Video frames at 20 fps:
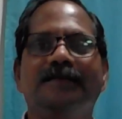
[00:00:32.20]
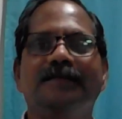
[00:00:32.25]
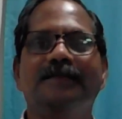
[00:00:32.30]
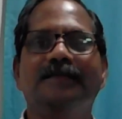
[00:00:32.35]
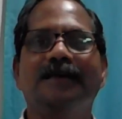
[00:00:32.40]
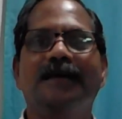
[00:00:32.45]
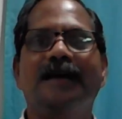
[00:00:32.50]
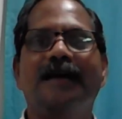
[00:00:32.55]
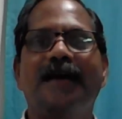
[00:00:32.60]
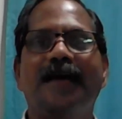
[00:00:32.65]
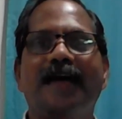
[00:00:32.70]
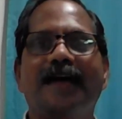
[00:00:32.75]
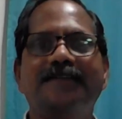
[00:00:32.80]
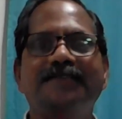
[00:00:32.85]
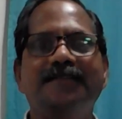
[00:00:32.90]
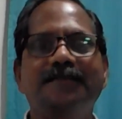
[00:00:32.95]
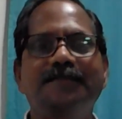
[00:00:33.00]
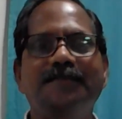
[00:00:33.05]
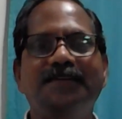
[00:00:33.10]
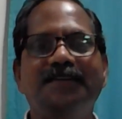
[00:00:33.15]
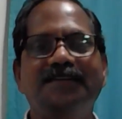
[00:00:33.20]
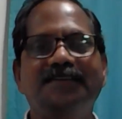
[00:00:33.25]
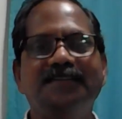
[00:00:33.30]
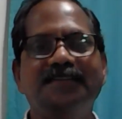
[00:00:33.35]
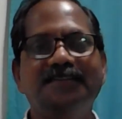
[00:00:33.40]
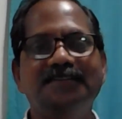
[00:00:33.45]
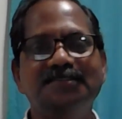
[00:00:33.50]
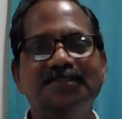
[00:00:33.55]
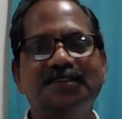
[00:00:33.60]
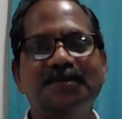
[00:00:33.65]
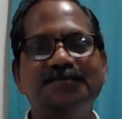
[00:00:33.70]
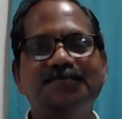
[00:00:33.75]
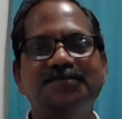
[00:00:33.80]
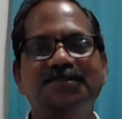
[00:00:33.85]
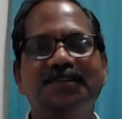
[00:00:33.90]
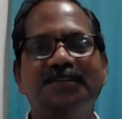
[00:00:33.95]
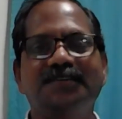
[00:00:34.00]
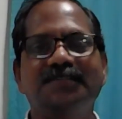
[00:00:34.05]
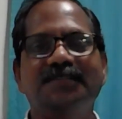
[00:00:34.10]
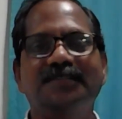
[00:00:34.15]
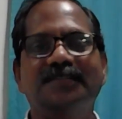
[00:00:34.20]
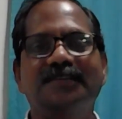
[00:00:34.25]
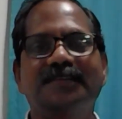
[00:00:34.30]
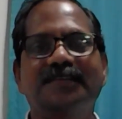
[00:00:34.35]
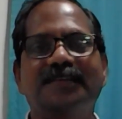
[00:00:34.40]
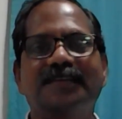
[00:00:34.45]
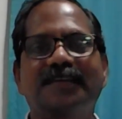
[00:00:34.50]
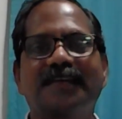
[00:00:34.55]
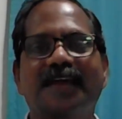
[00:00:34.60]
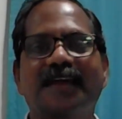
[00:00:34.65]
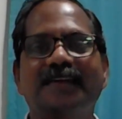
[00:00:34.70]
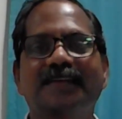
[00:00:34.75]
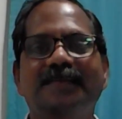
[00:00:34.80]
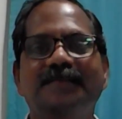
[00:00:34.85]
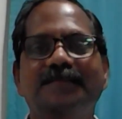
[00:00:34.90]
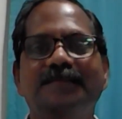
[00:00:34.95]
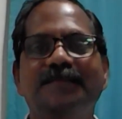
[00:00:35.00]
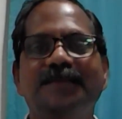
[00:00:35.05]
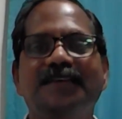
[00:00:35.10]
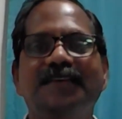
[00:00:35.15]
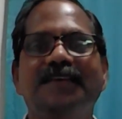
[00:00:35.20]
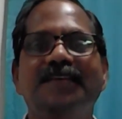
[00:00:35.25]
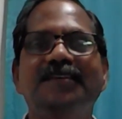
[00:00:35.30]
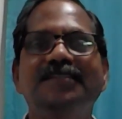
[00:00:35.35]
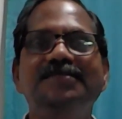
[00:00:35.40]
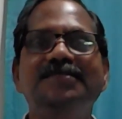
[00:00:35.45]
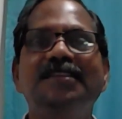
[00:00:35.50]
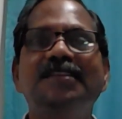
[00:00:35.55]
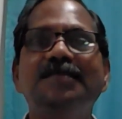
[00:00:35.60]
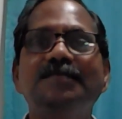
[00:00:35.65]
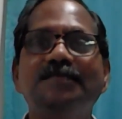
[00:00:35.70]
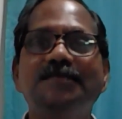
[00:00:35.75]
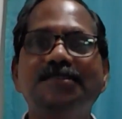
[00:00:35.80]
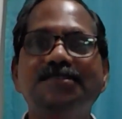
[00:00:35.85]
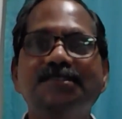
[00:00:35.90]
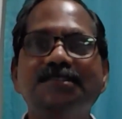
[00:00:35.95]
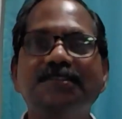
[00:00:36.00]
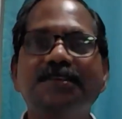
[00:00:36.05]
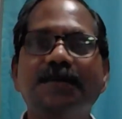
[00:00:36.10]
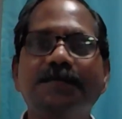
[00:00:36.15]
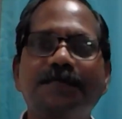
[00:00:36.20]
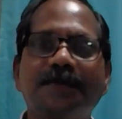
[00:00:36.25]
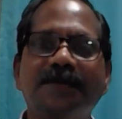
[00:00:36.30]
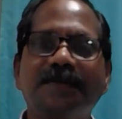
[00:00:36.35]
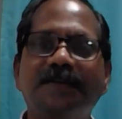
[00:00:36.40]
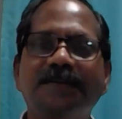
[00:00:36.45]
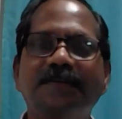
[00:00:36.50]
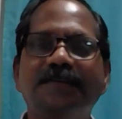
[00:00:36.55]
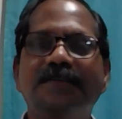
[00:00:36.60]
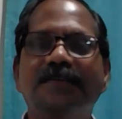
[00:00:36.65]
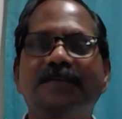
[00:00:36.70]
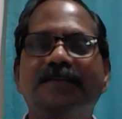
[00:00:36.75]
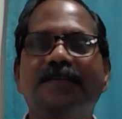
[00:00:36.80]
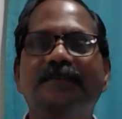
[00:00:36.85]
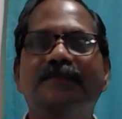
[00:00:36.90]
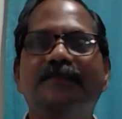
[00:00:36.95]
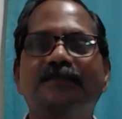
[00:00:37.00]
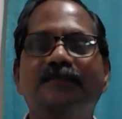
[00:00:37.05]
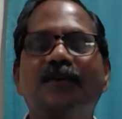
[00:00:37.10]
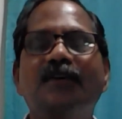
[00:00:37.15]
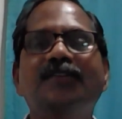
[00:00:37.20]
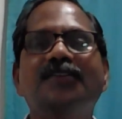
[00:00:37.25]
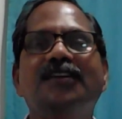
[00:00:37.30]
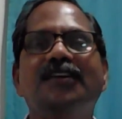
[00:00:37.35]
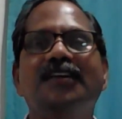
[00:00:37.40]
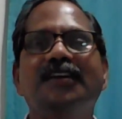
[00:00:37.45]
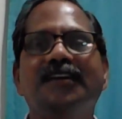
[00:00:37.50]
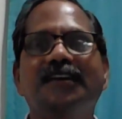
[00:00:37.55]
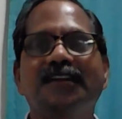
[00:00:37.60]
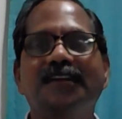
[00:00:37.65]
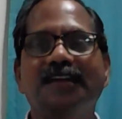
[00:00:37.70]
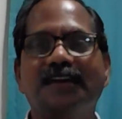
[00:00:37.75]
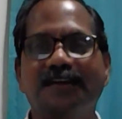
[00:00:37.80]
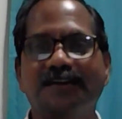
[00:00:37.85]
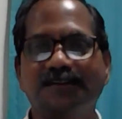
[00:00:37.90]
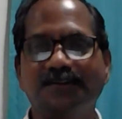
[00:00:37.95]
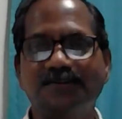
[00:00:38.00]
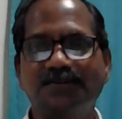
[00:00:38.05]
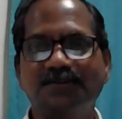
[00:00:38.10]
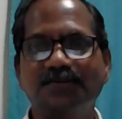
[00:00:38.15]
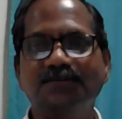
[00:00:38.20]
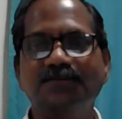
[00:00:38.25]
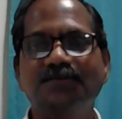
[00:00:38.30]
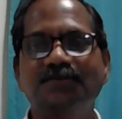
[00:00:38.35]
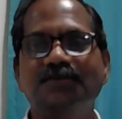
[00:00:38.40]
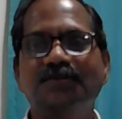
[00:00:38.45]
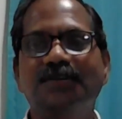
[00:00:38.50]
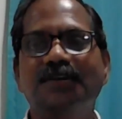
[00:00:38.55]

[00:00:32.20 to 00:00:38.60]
The activity description can be easily misinterpreted if not clearly understood,